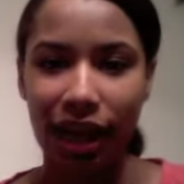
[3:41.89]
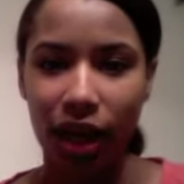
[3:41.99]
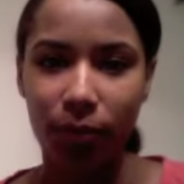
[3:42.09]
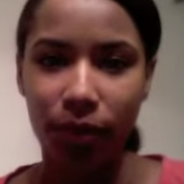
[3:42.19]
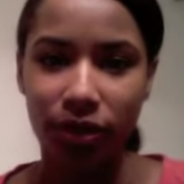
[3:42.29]
I'll
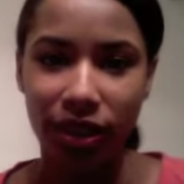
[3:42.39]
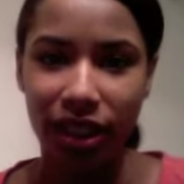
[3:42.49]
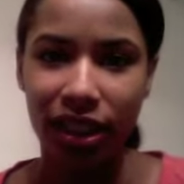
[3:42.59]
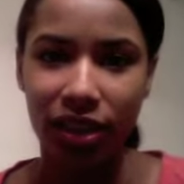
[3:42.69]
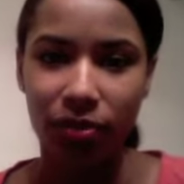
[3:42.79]
put a
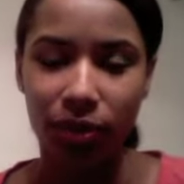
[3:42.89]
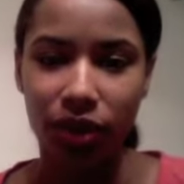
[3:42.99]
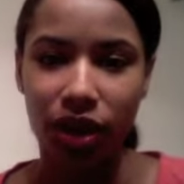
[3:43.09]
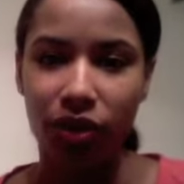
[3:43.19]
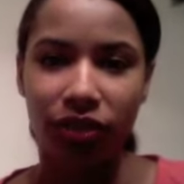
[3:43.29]
link in
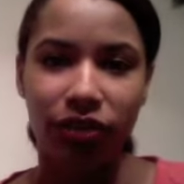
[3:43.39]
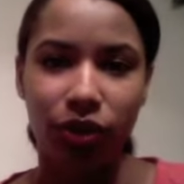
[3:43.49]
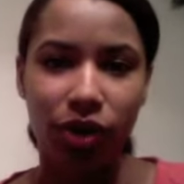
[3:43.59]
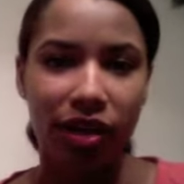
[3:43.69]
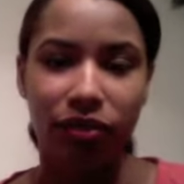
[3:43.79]
below if you
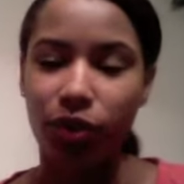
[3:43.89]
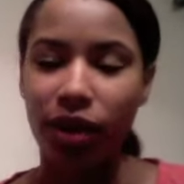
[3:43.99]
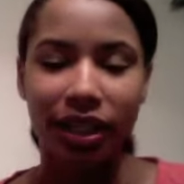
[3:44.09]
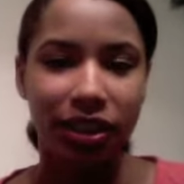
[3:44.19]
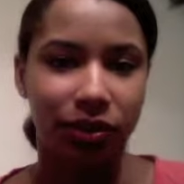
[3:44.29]
don't have no
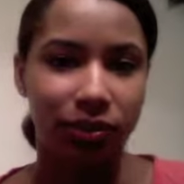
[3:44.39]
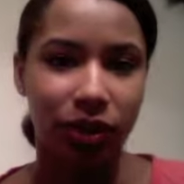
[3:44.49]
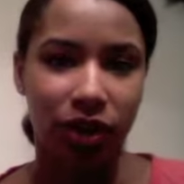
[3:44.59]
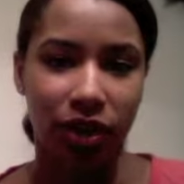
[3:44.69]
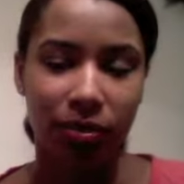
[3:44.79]
idea what I'm
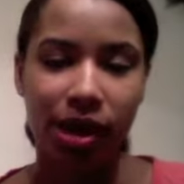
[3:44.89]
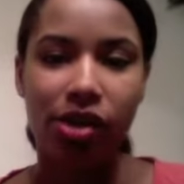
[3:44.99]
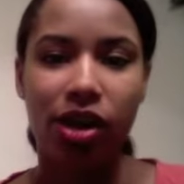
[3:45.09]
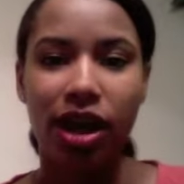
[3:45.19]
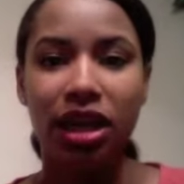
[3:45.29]
talking about.